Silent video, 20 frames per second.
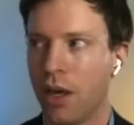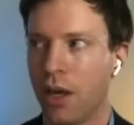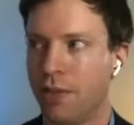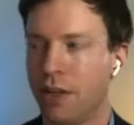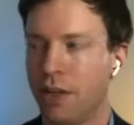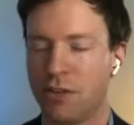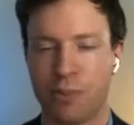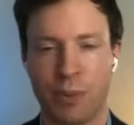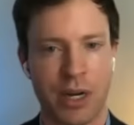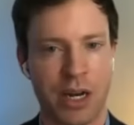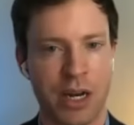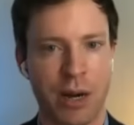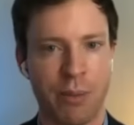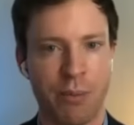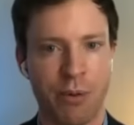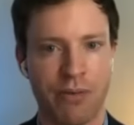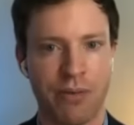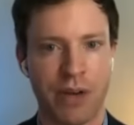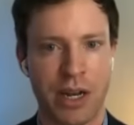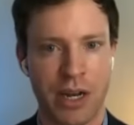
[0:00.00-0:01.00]
There's been a
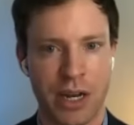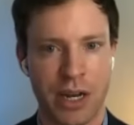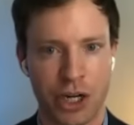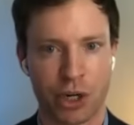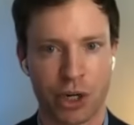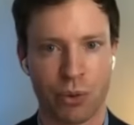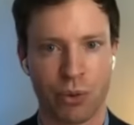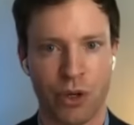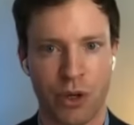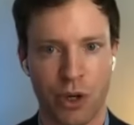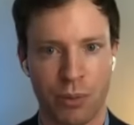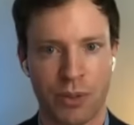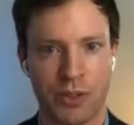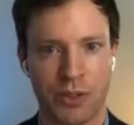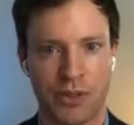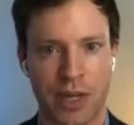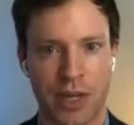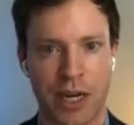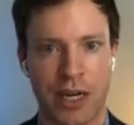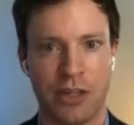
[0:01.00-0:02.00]
number of initial human
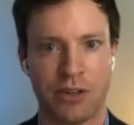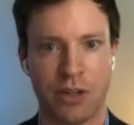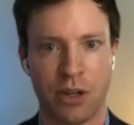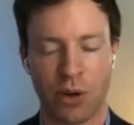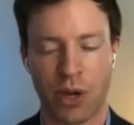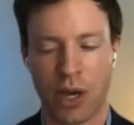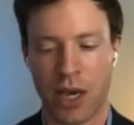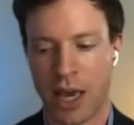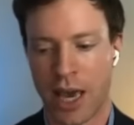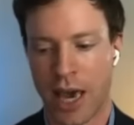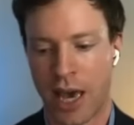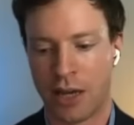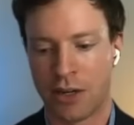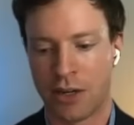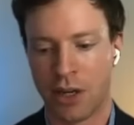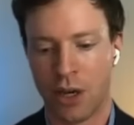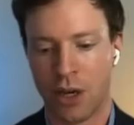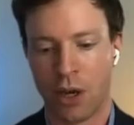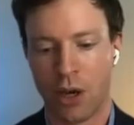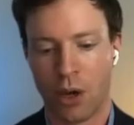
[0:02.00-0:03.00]
studies looking at
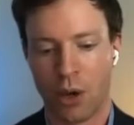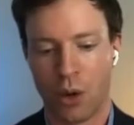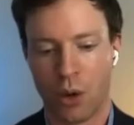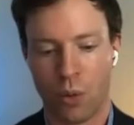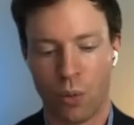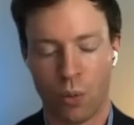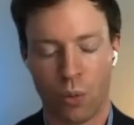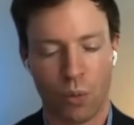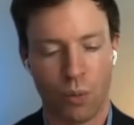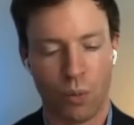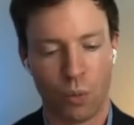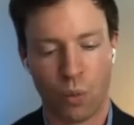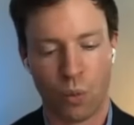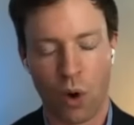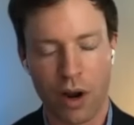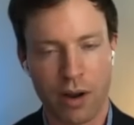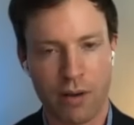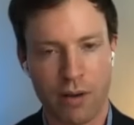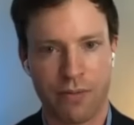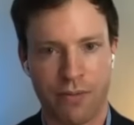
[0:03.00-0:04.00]

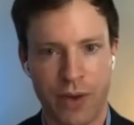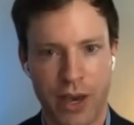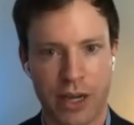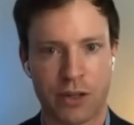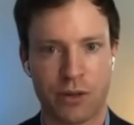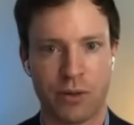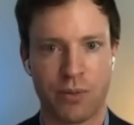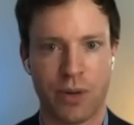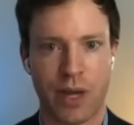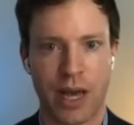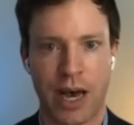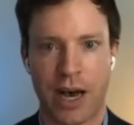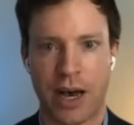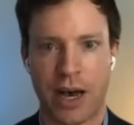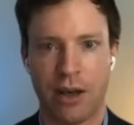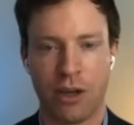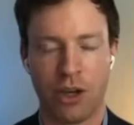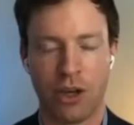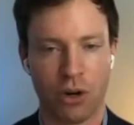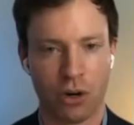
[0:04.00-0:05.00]
what effect
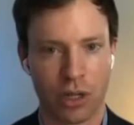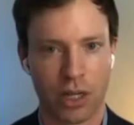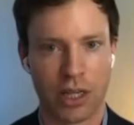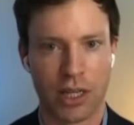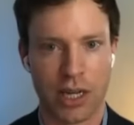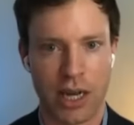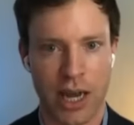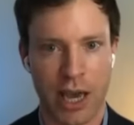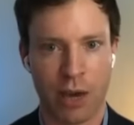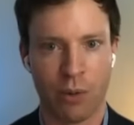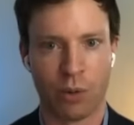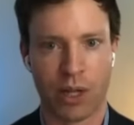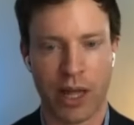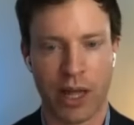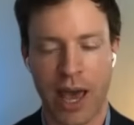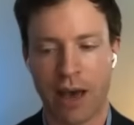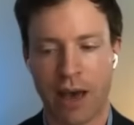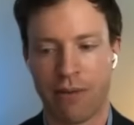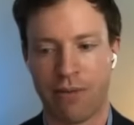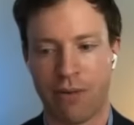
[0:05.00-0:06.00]
Urolithin A will
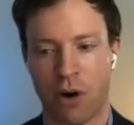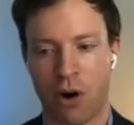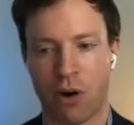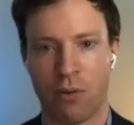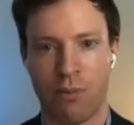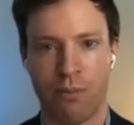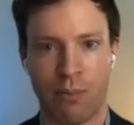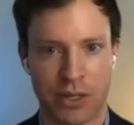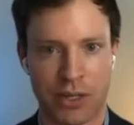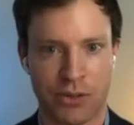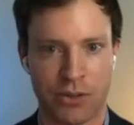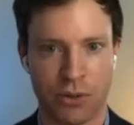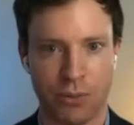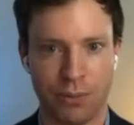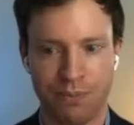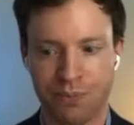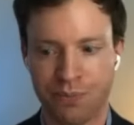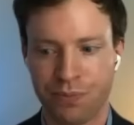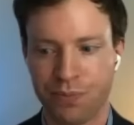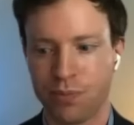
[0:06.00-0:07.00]
have on
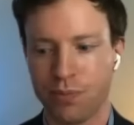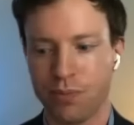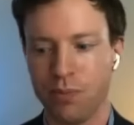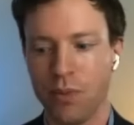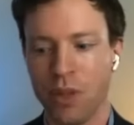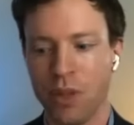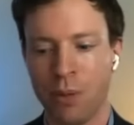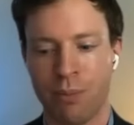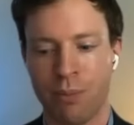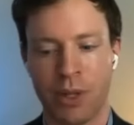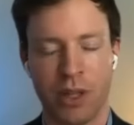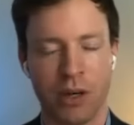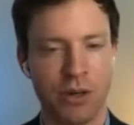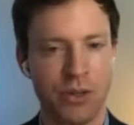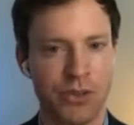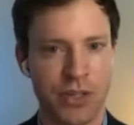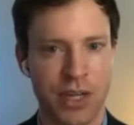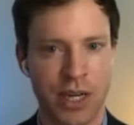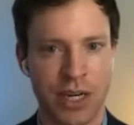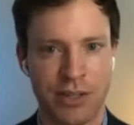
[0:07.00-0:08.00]
muscle, but
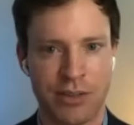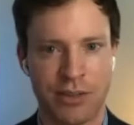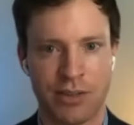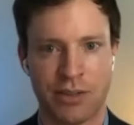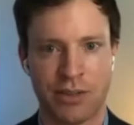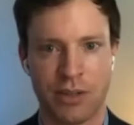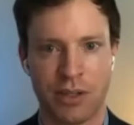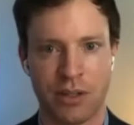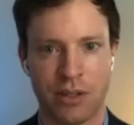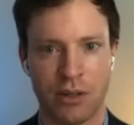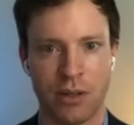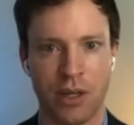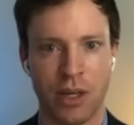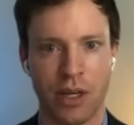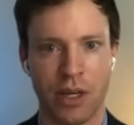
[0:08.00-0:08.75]
those studies are still